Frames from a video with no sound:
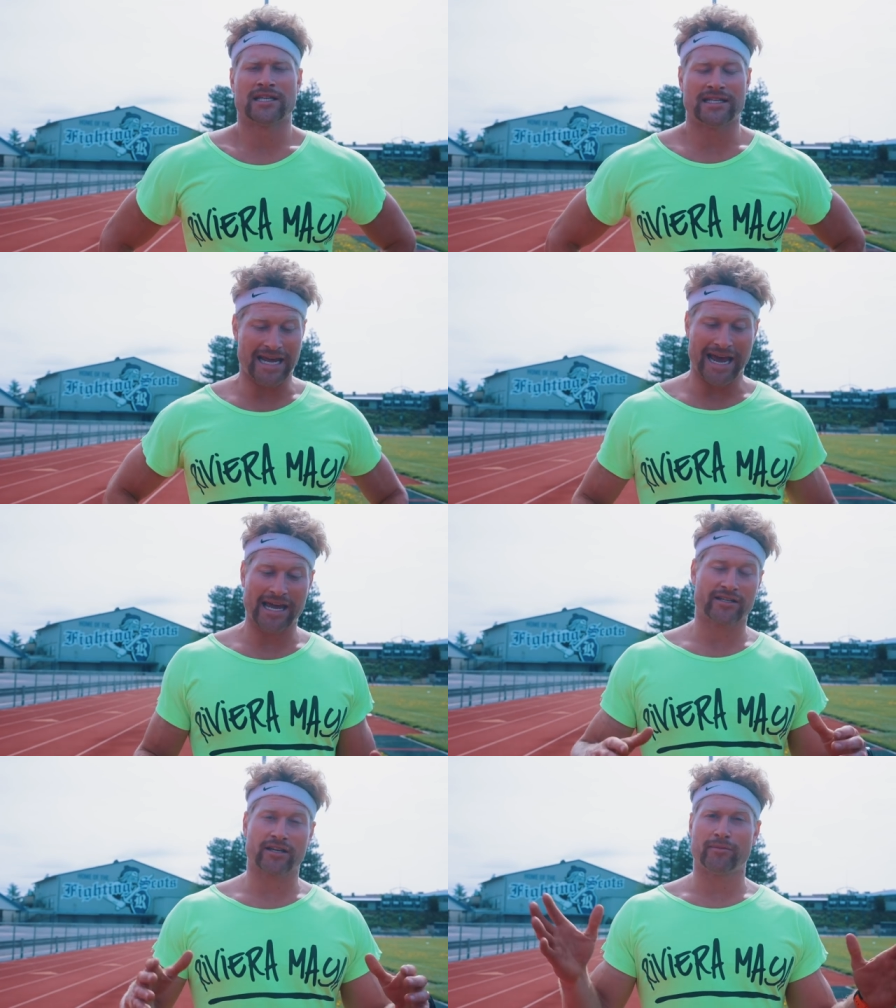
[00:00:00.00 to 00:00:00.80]

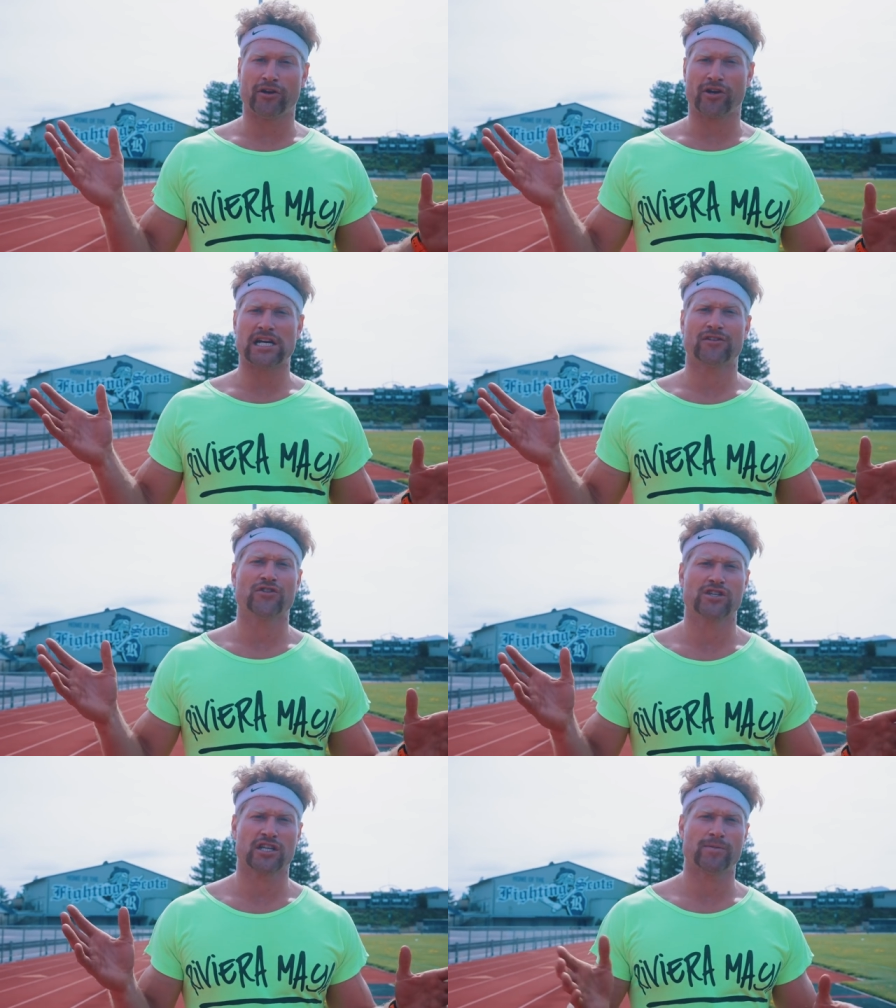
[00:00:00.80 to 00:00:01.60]
Today is gonna be your guys'
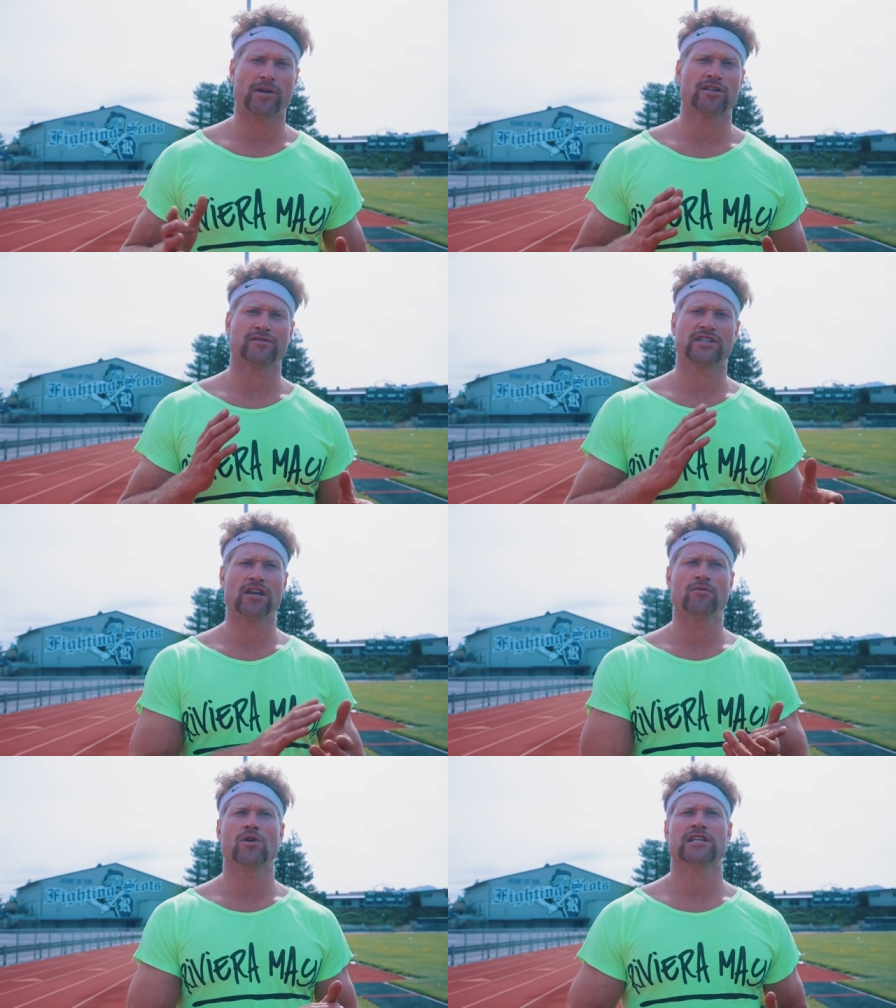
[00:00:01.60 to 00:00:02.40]
first experience of
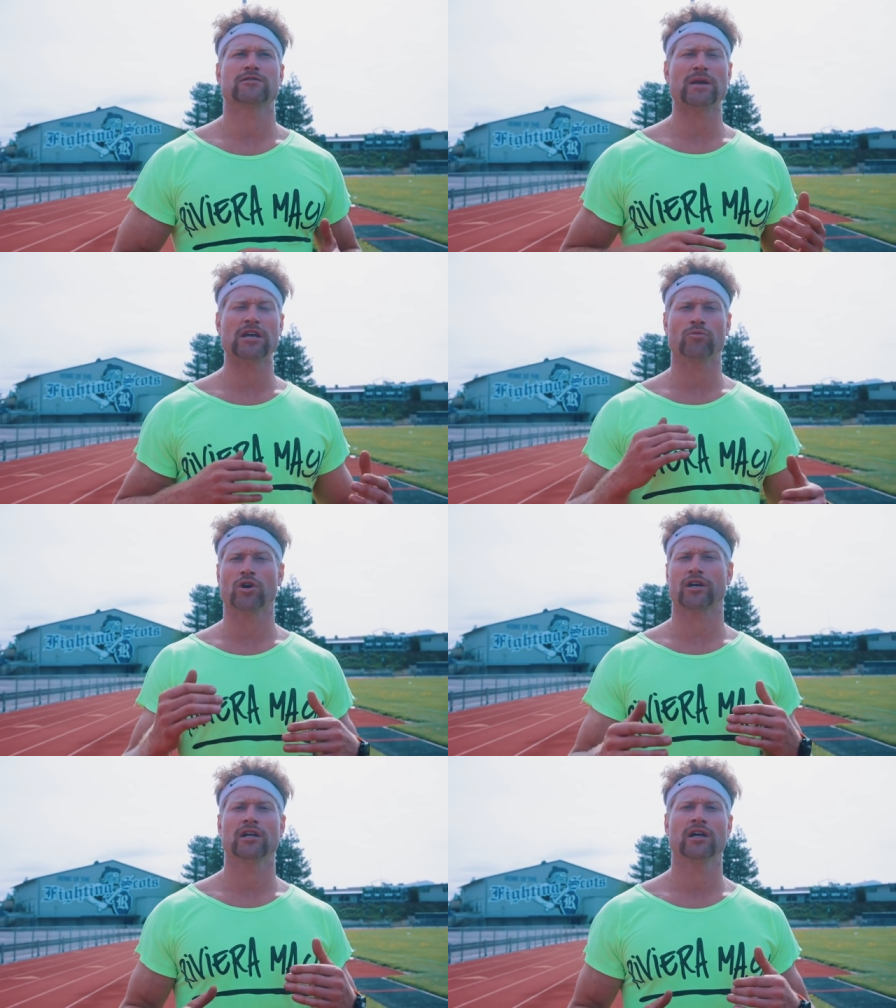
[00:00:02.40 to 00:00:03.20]
seeing what speed
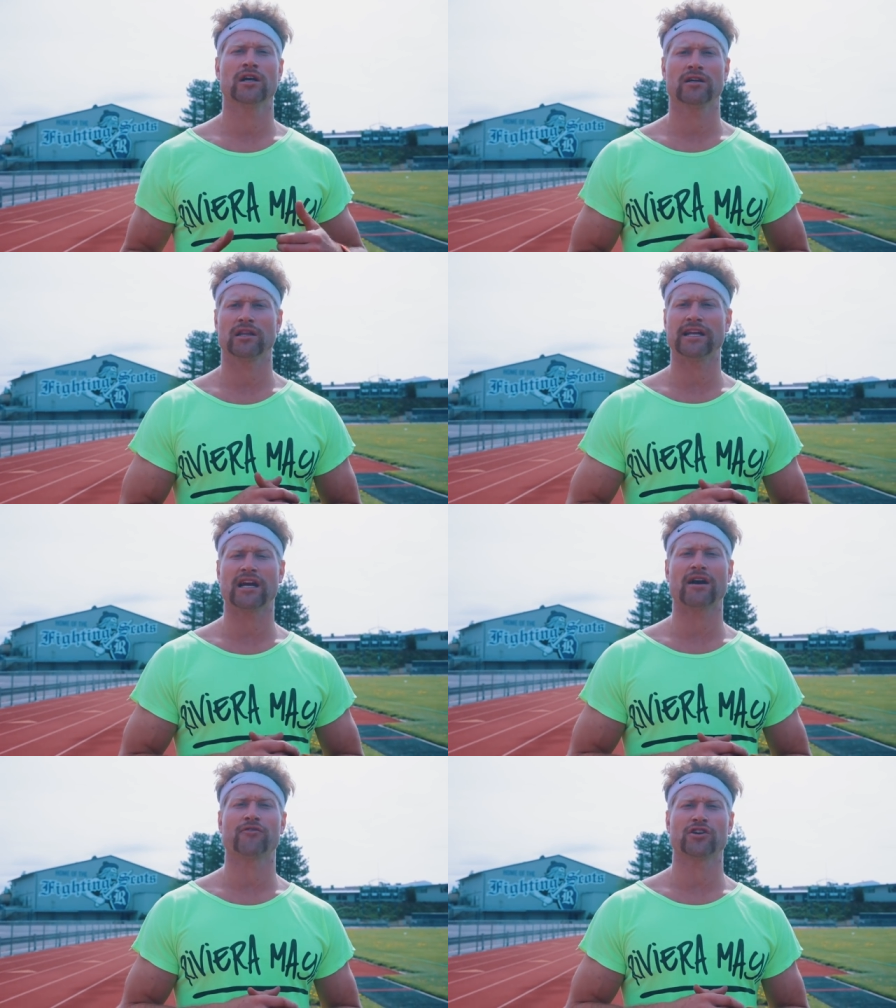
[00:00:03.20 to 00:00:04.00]
work
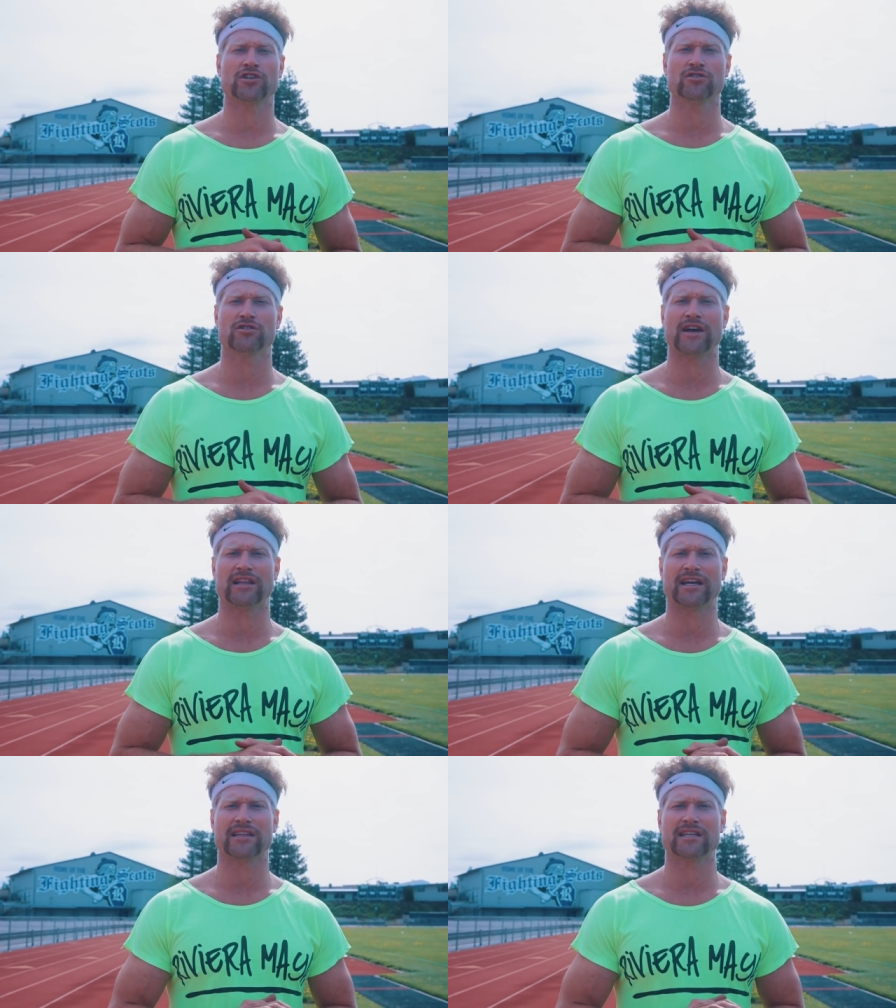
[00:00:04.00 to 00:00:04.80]
leading up for a huge
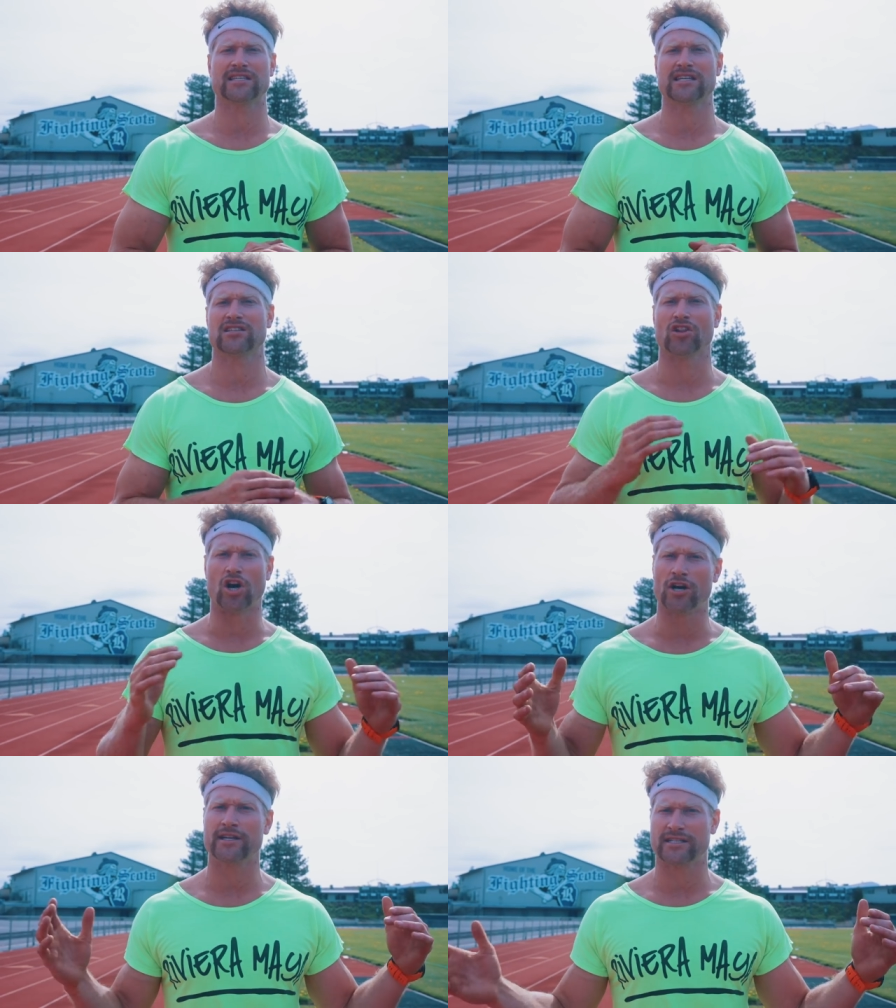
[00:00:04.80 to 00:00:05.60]
event like this is,
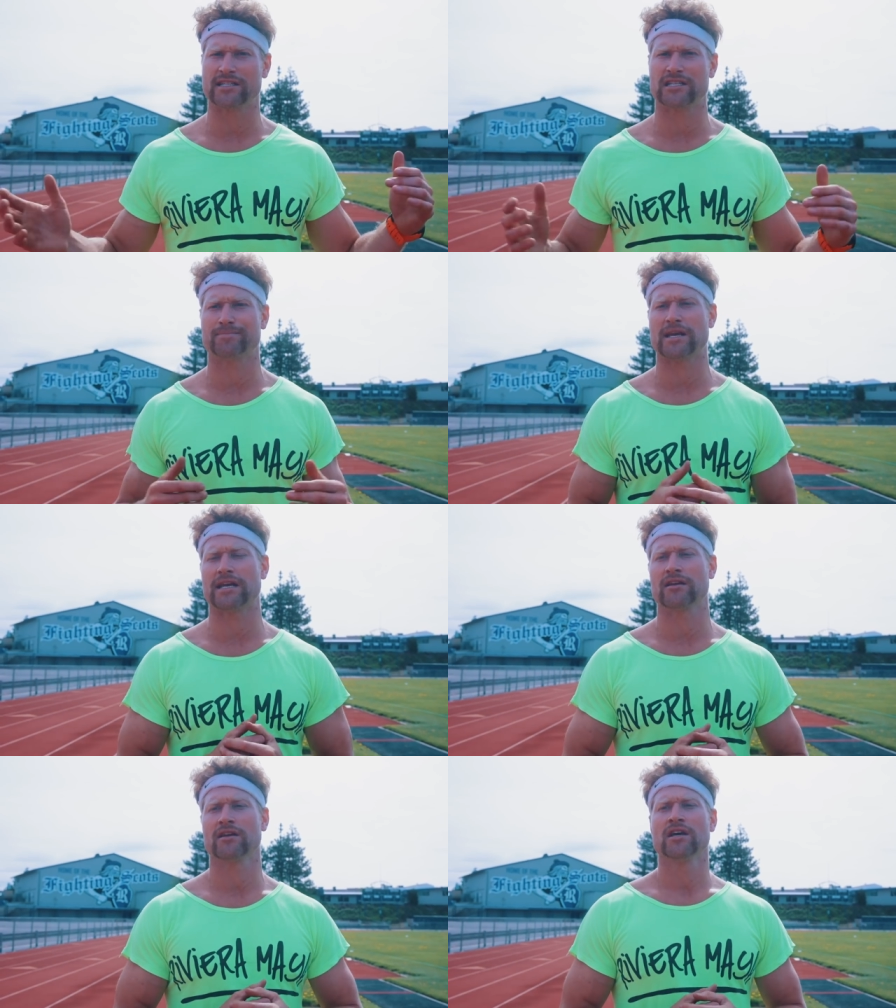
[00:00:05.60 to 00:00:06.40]
long distance speed.